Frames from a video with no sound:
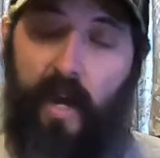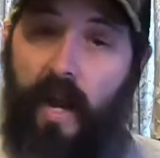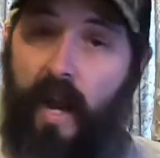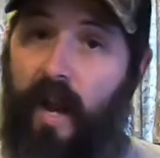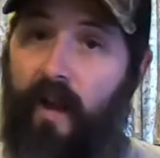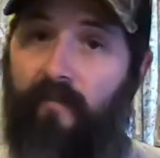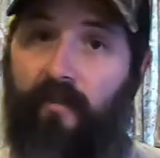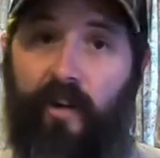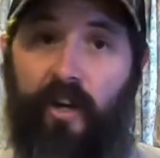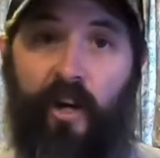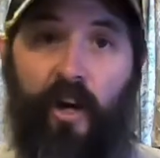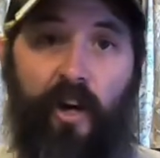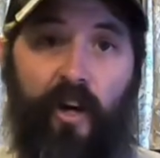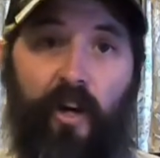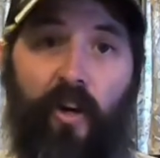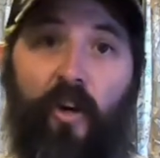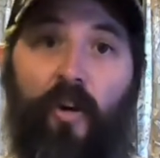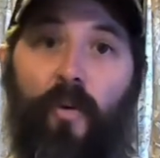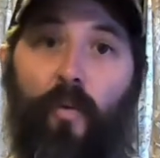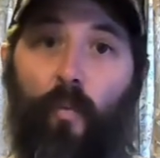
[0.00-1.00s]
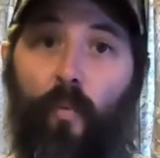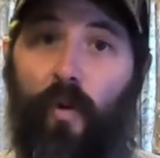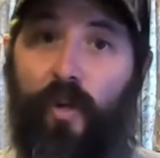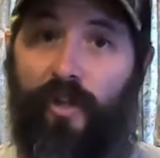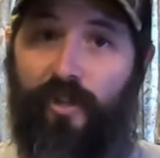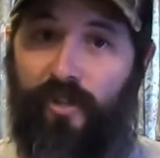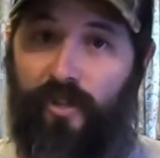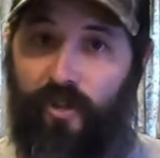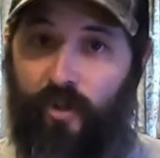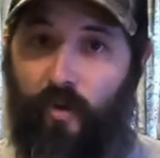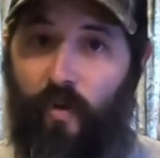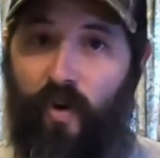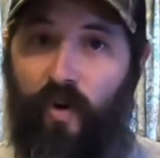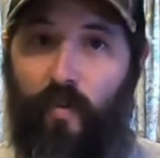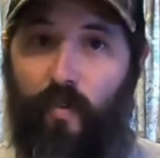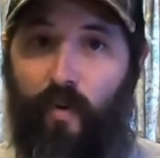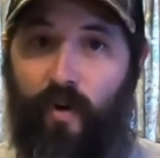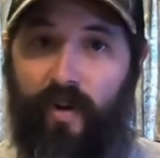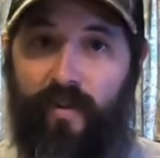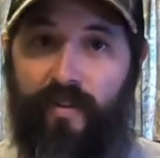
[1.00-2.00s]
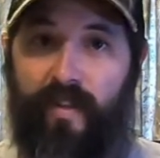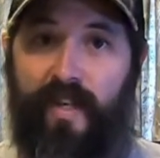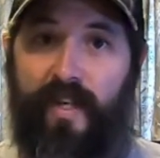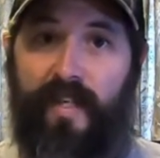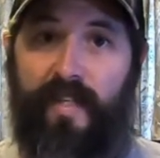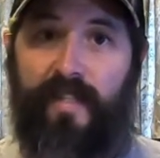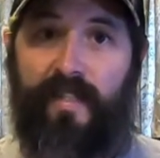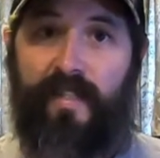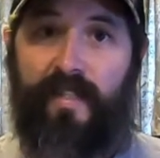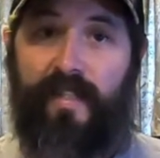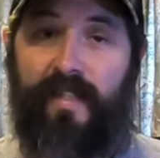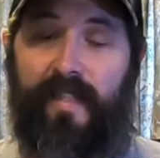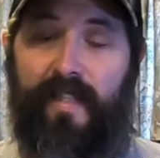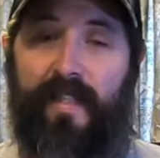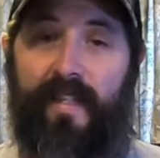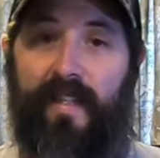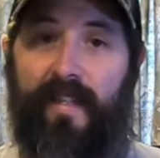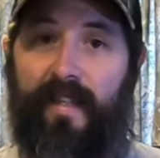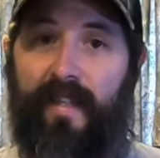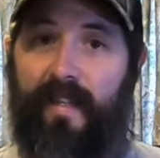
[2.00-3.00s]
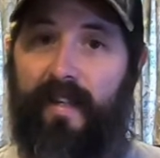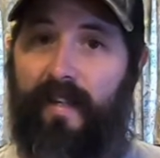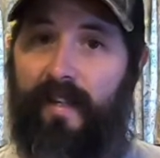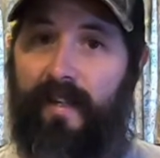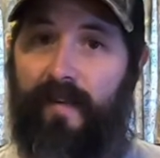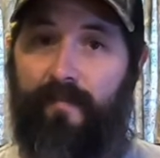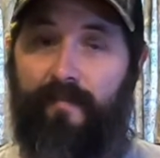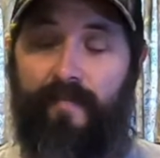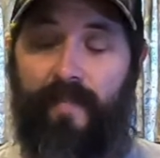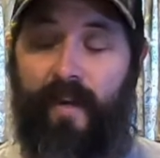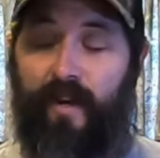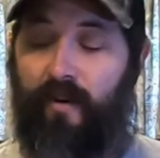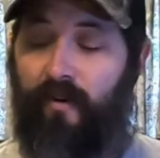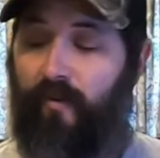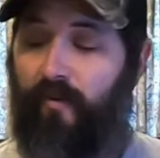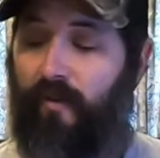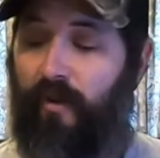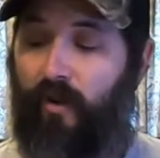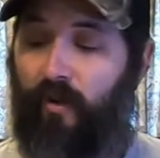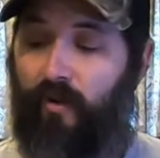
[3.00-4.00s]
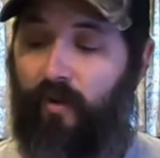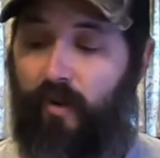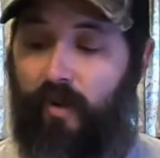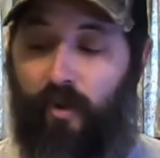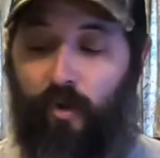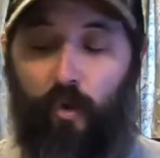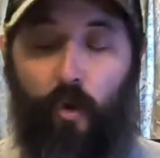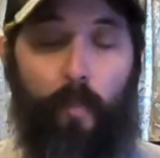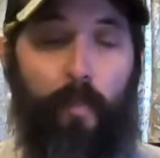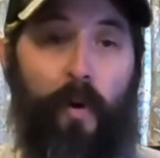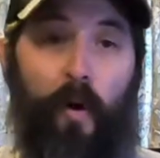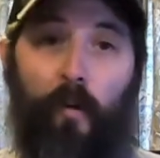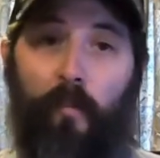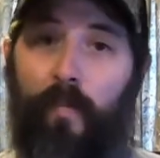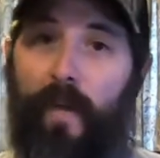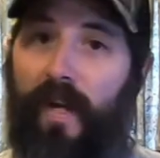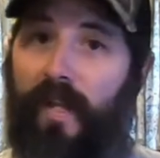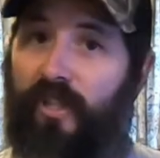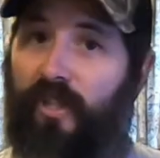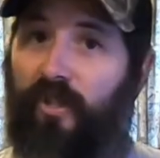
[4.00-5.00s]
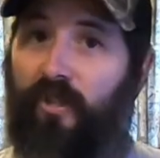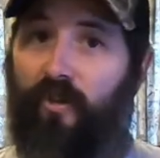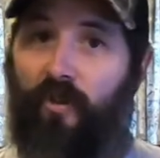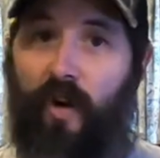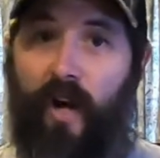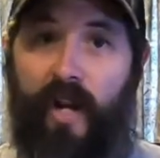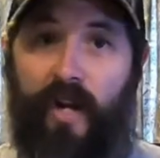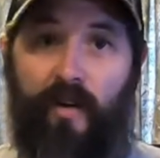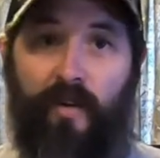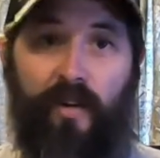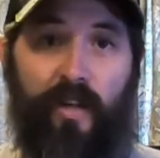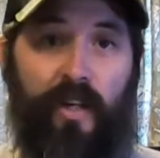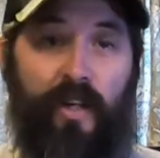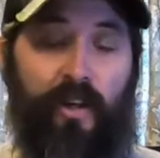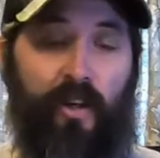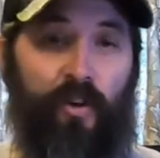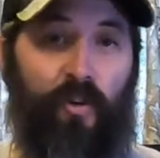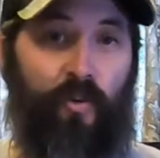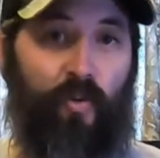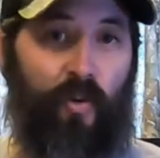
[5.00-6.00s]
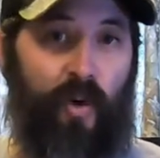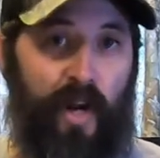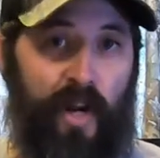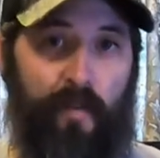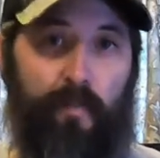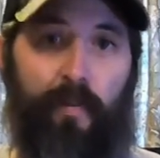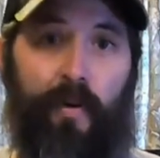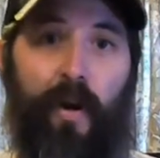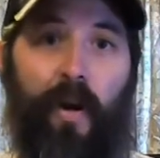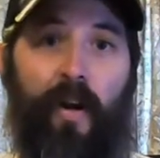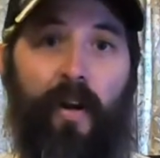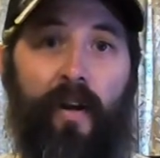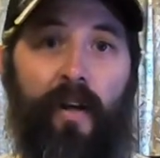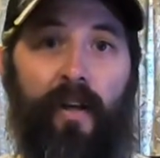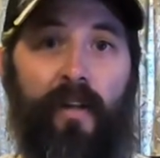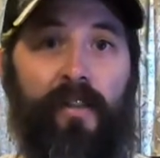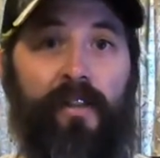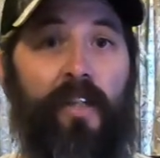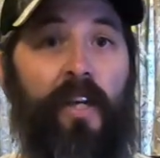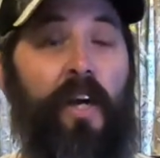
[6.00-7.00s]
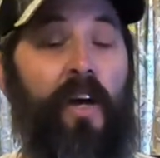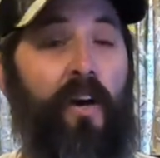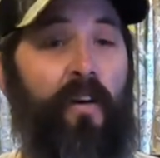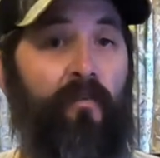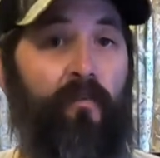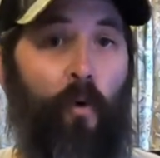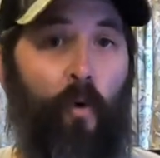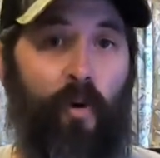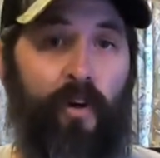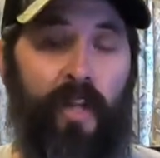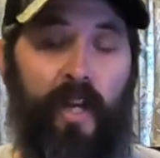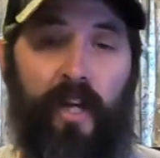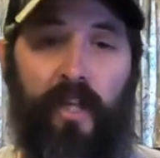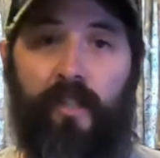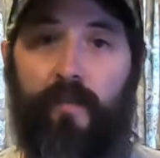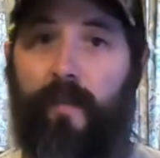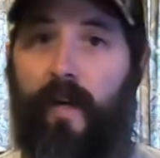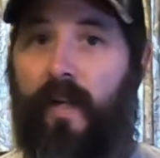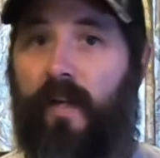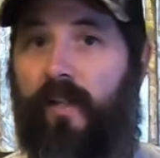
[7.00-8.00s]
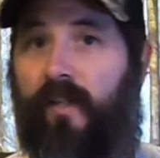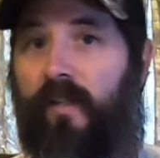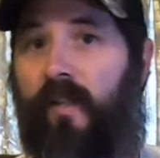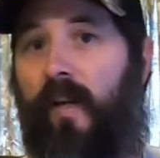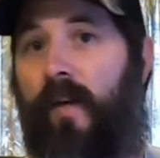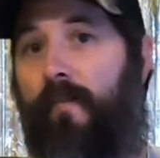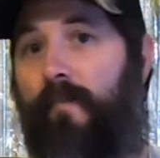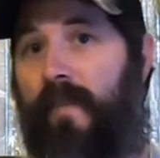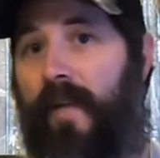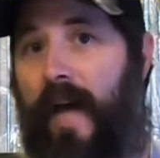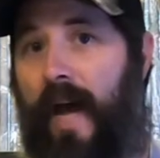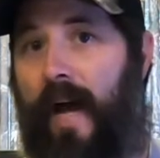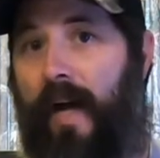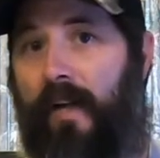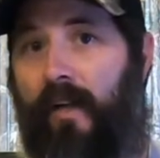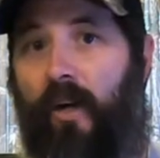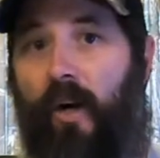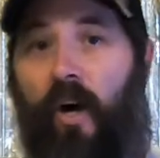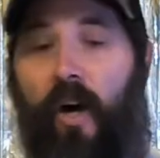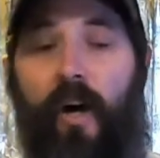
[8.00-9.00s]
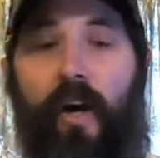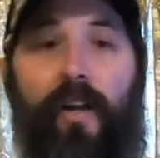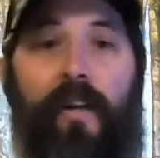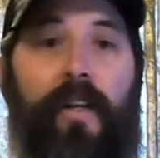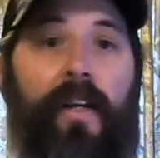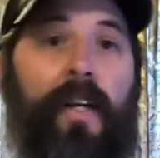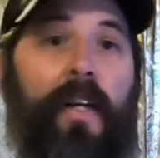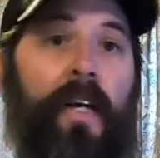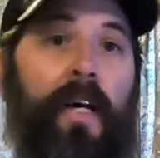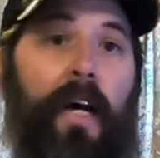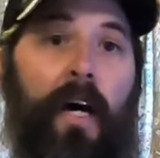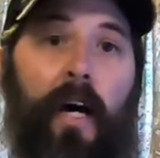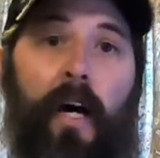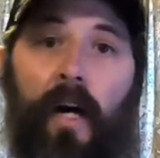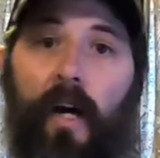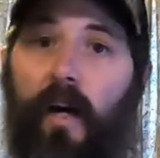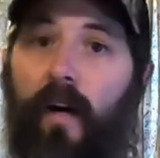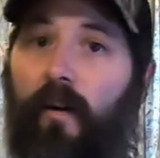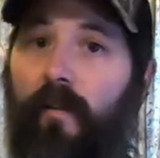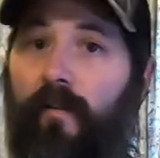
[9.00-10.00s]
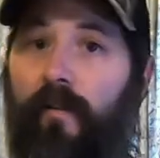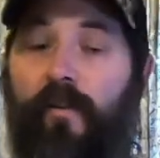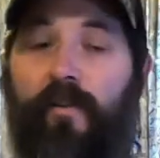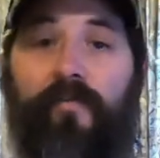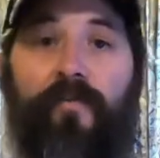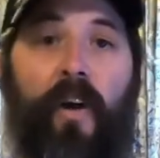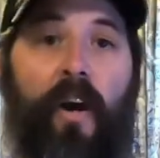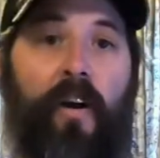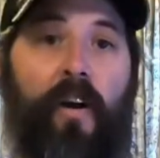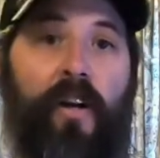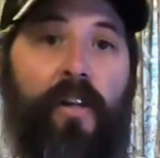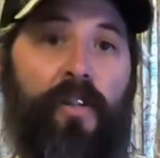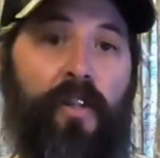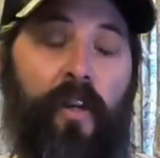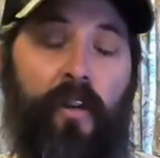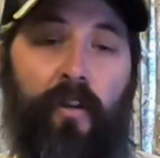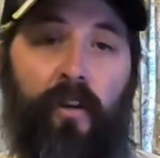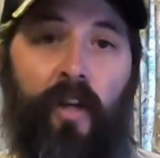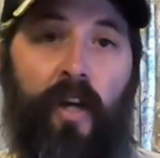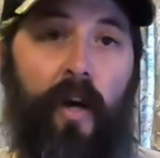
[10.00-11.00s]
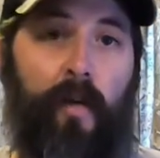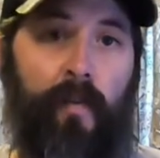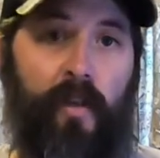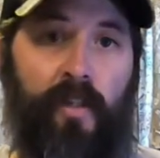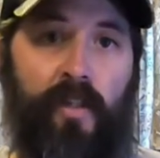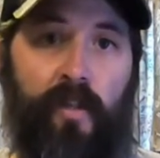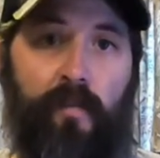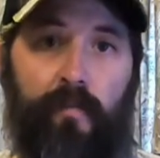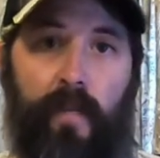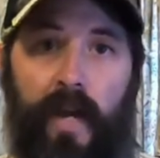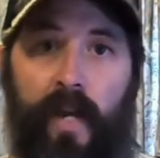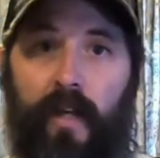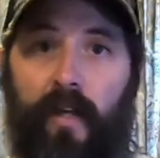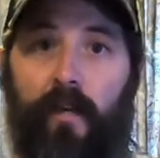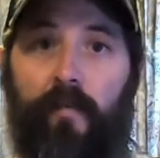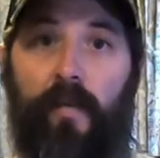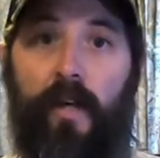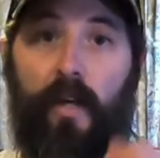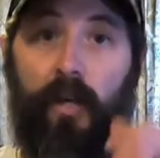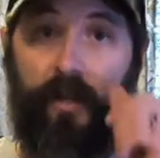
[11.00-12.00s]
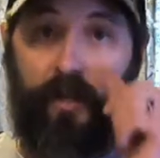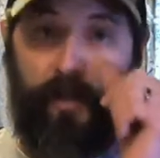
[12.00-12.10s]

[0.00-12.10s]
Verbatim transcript: every hunter would enjoy one of these. Um, they're, they're, Leupold makes great, great products. Vortex makes some, Nikon. Uh, there's various other companies that make them.